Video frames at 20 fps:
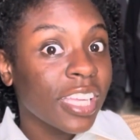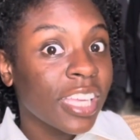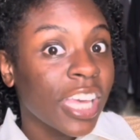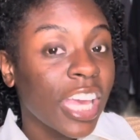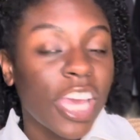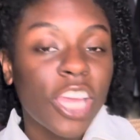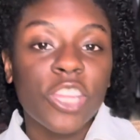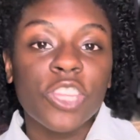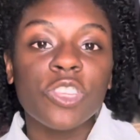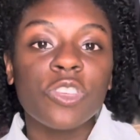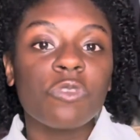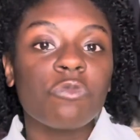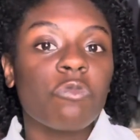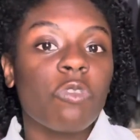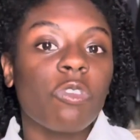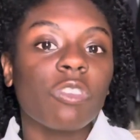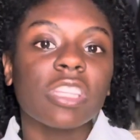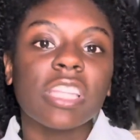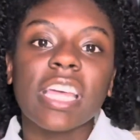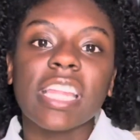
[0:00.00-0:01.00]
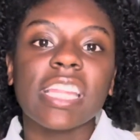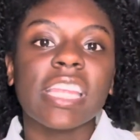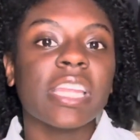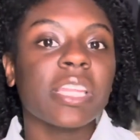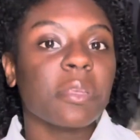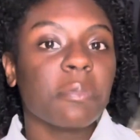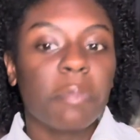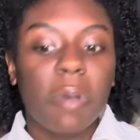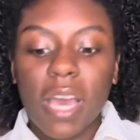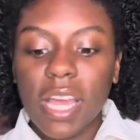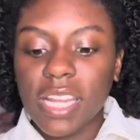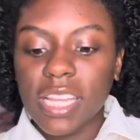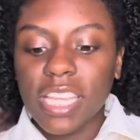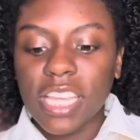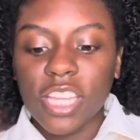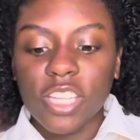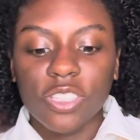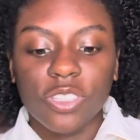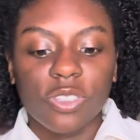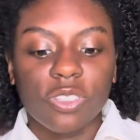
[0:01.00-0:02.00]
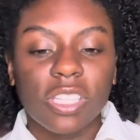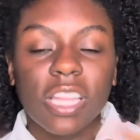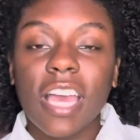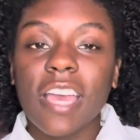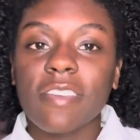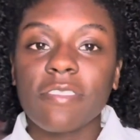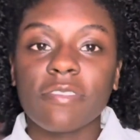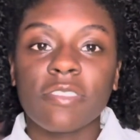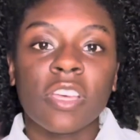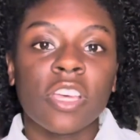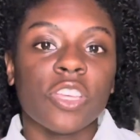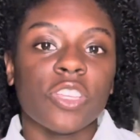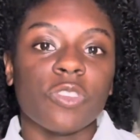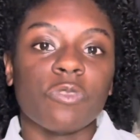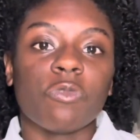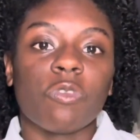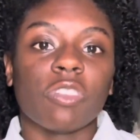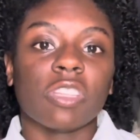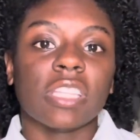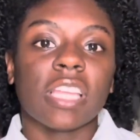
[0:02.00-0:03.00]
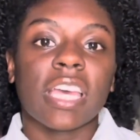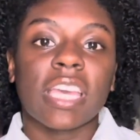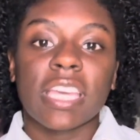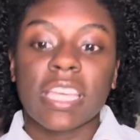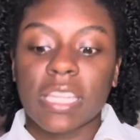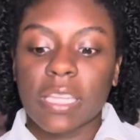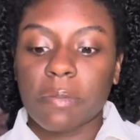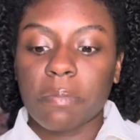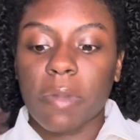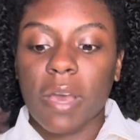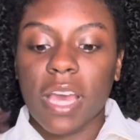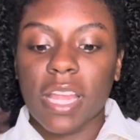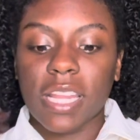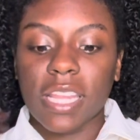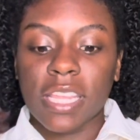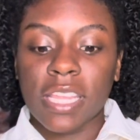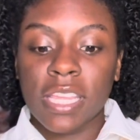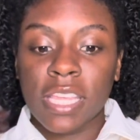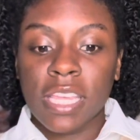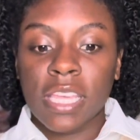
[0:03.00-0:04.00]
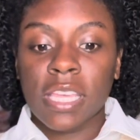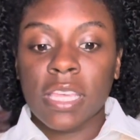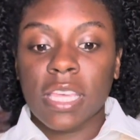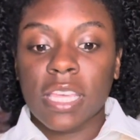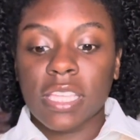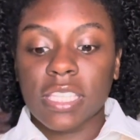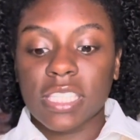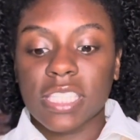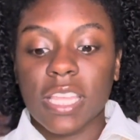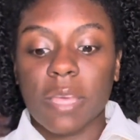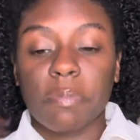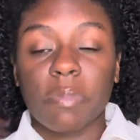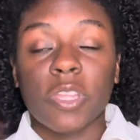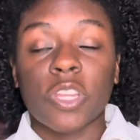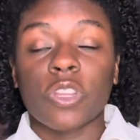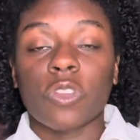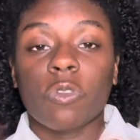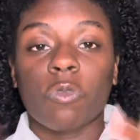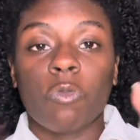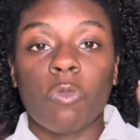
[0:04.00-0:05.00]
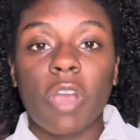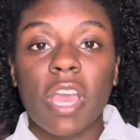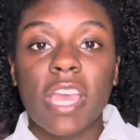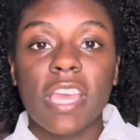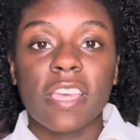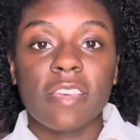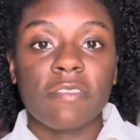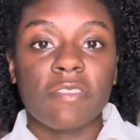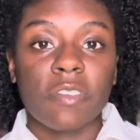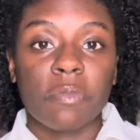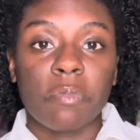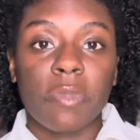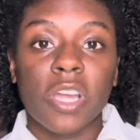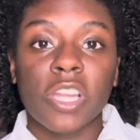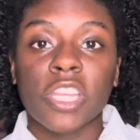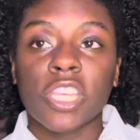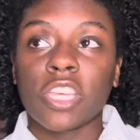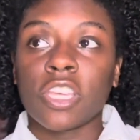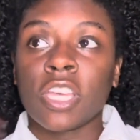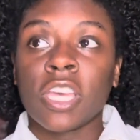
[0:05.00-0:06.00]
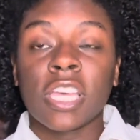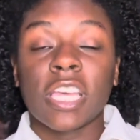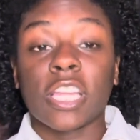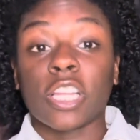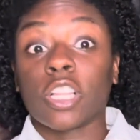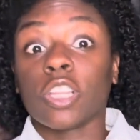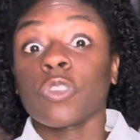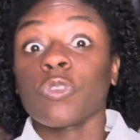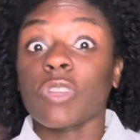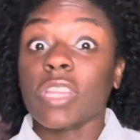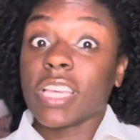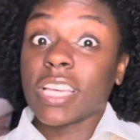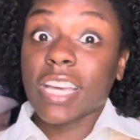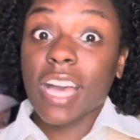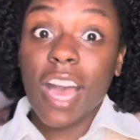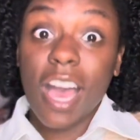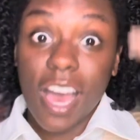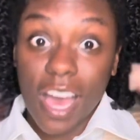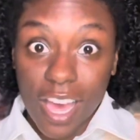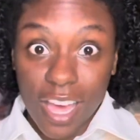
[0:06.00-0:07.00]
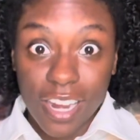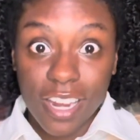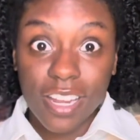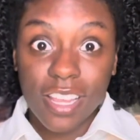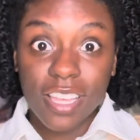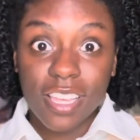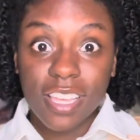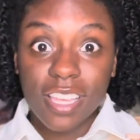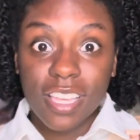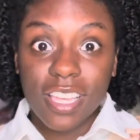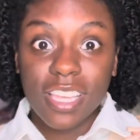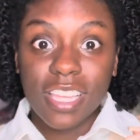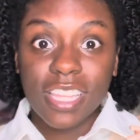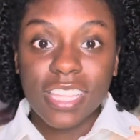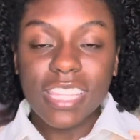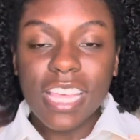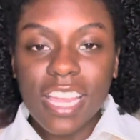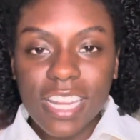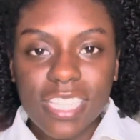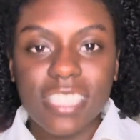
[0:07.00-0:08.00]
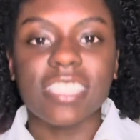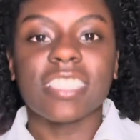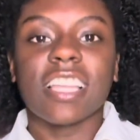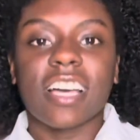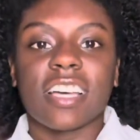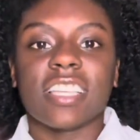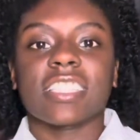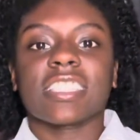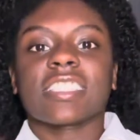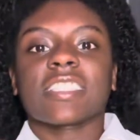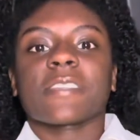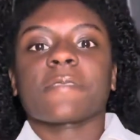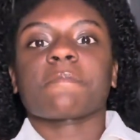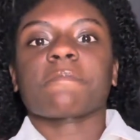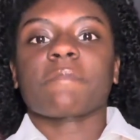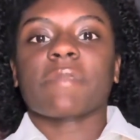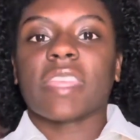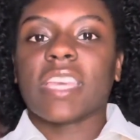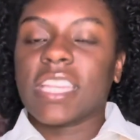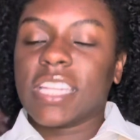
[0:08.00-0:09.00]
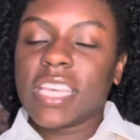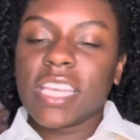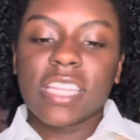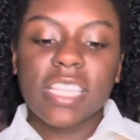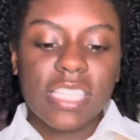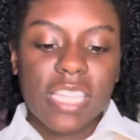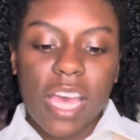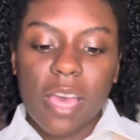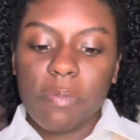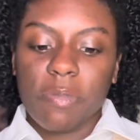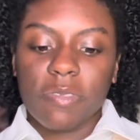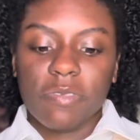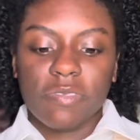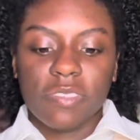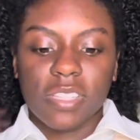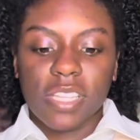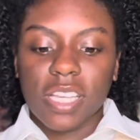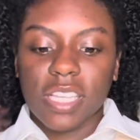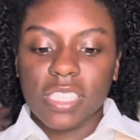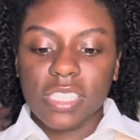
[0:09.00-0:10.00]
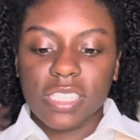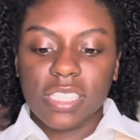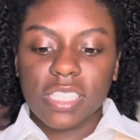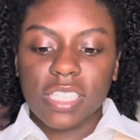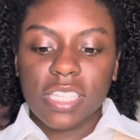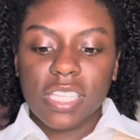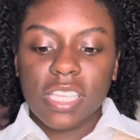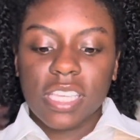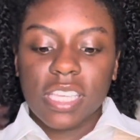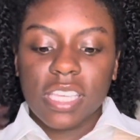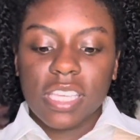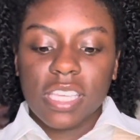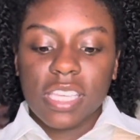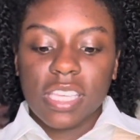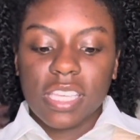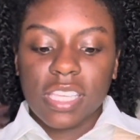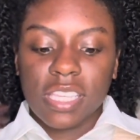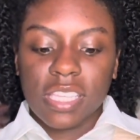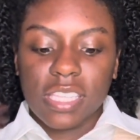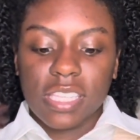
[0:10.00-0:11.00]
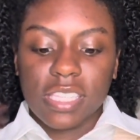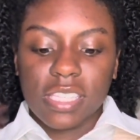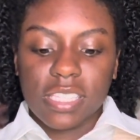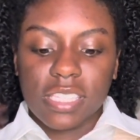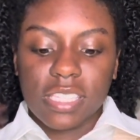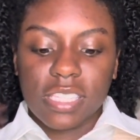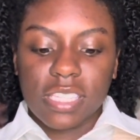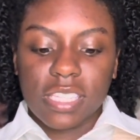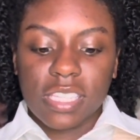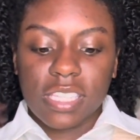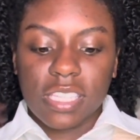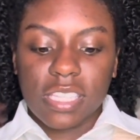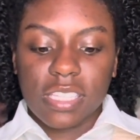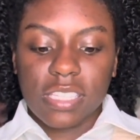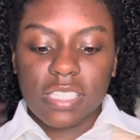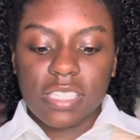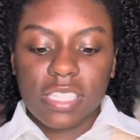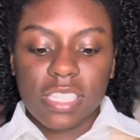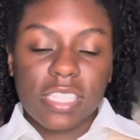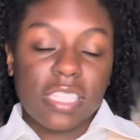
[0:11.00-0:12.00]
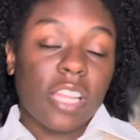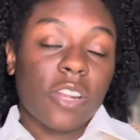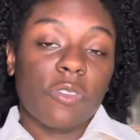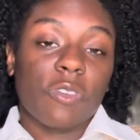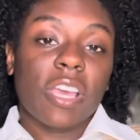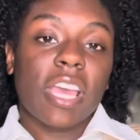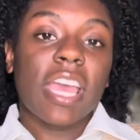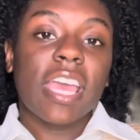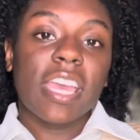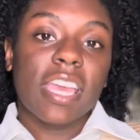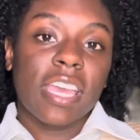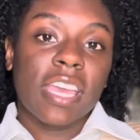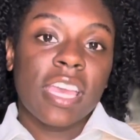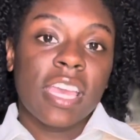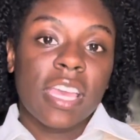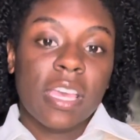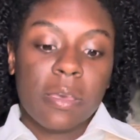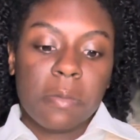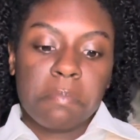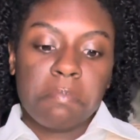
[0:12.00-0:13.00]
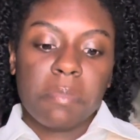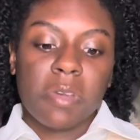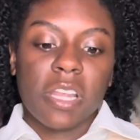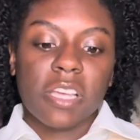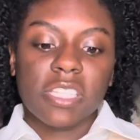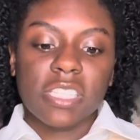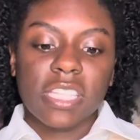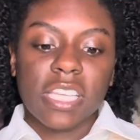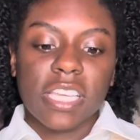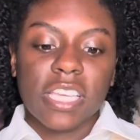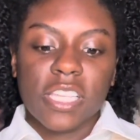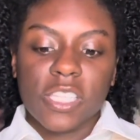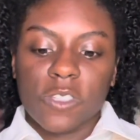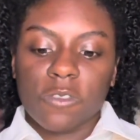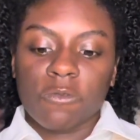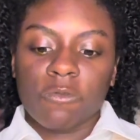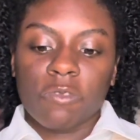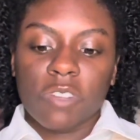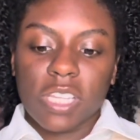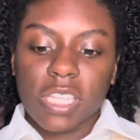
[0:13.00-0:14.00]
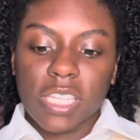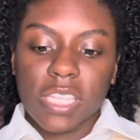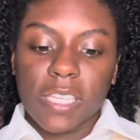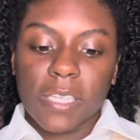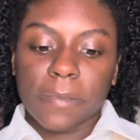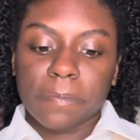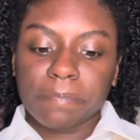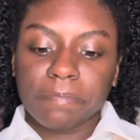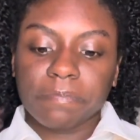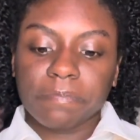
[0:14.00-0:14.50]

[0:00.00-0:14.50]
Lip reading: and you won't let anybody in your life, you won't let anybody step in the way of the money, including God, that is lust. And any type of lust is it's not okay, but I'll say it's really